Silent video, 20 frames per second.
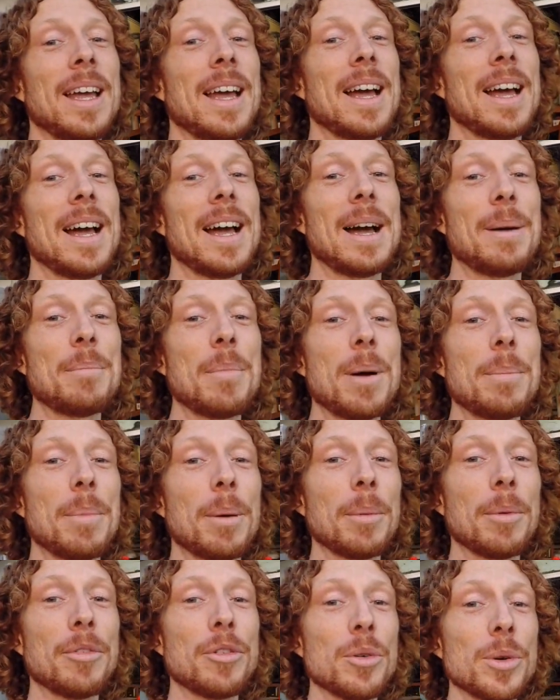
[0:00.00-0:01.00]
But
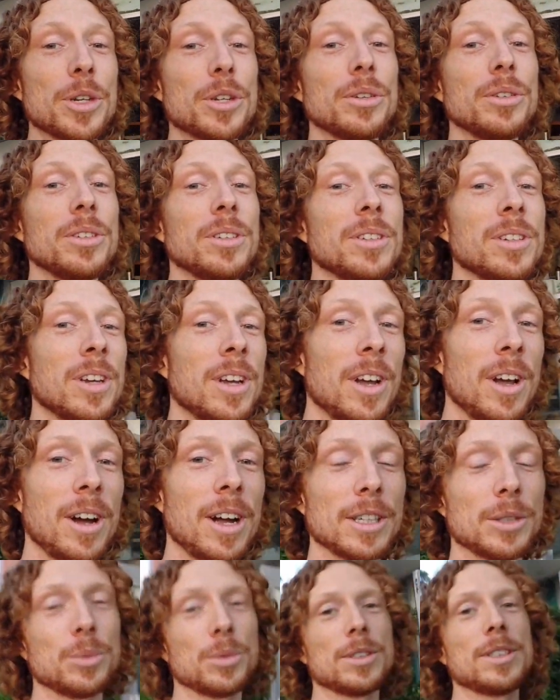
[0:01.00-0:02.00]
before we do,
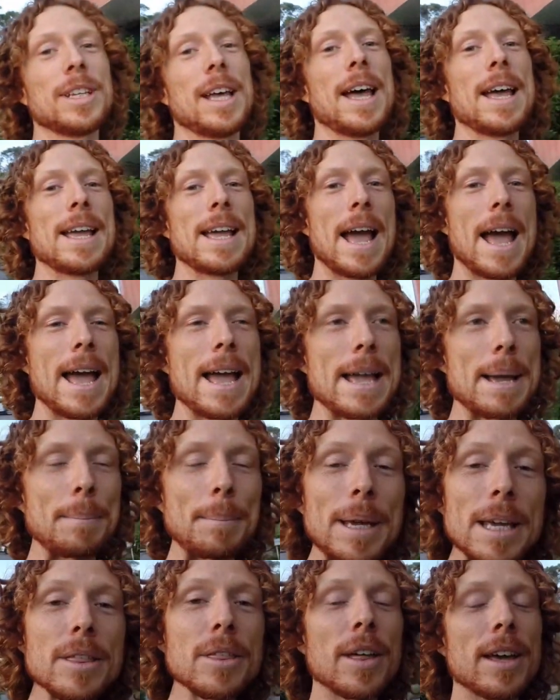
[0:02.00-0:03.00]
I just want to say a
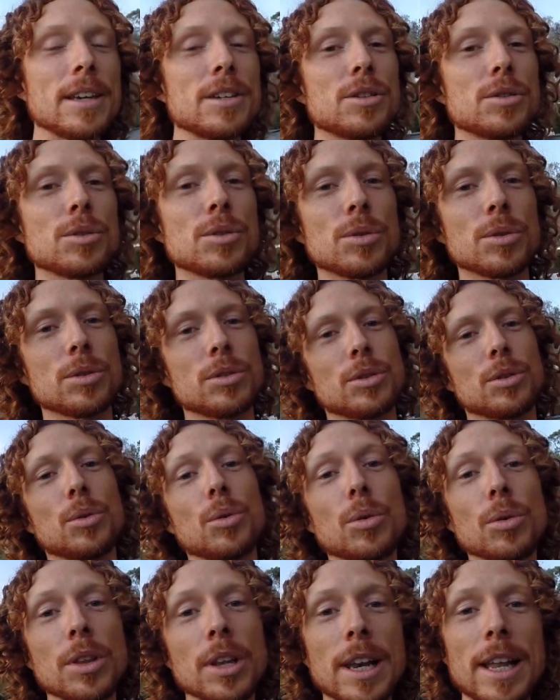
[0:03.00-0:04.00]
big thank you to
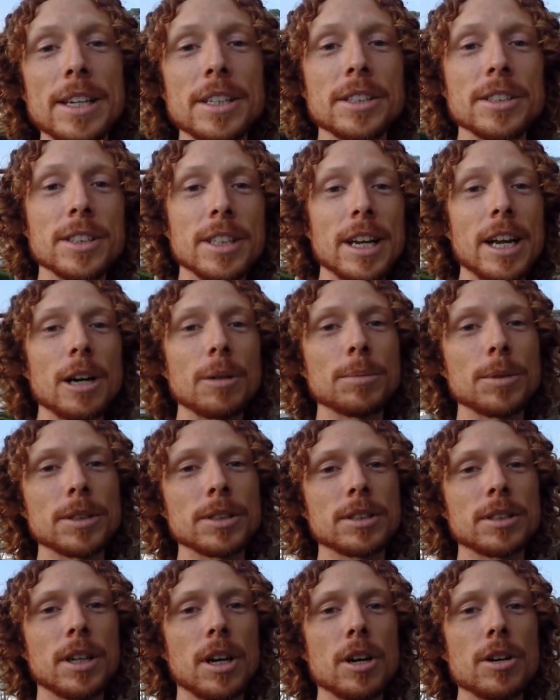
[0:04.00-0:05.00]
all the legends that helped
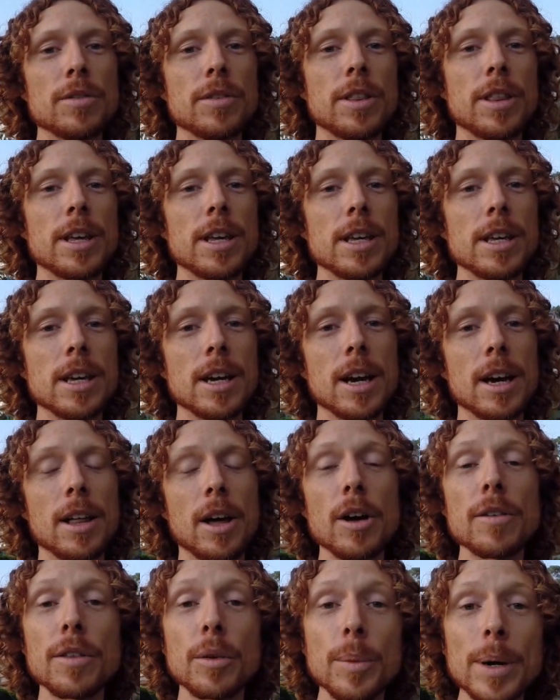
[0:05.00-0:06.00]
us over
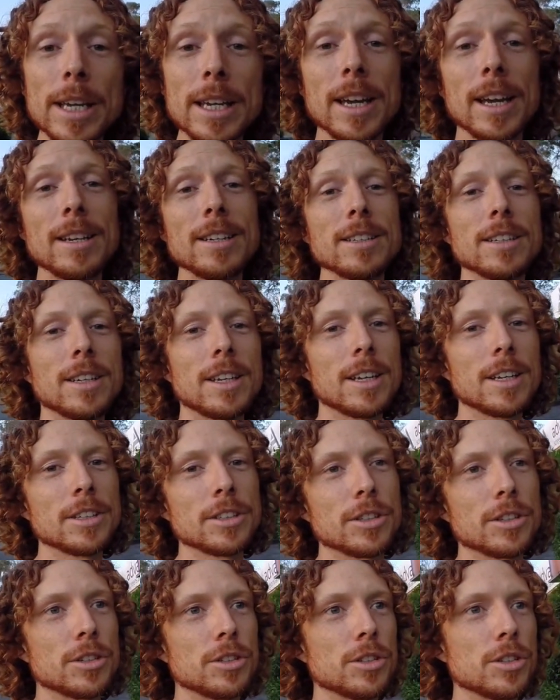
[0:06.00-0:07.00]
the weekend
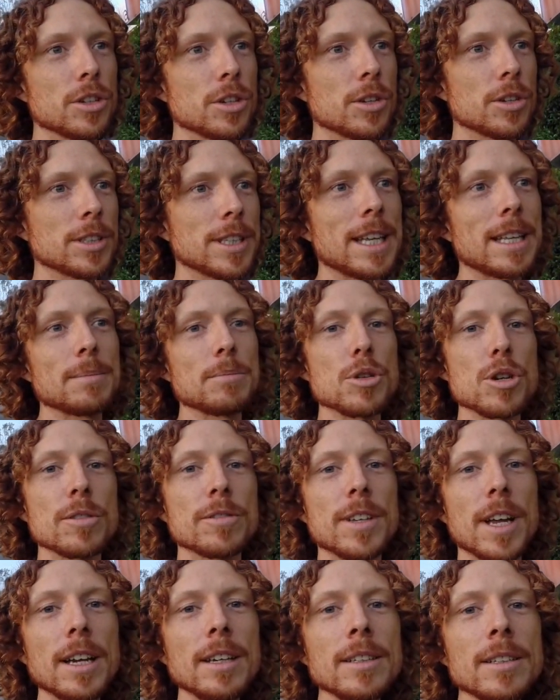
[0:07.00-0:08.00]
to get the
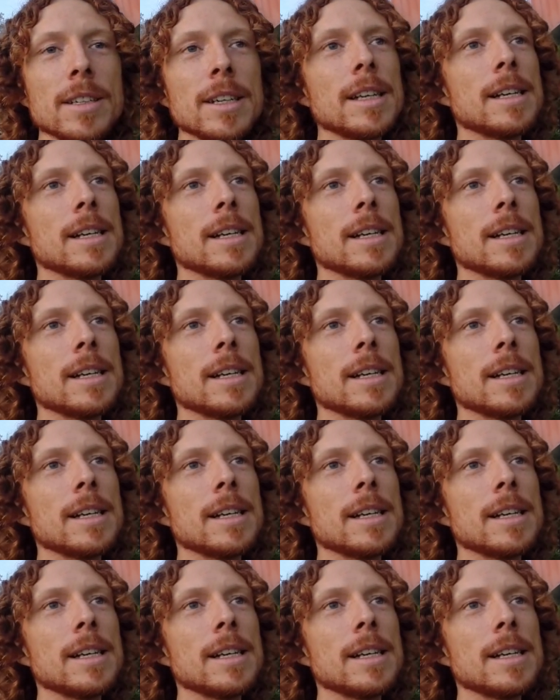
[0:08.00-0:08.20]
move done.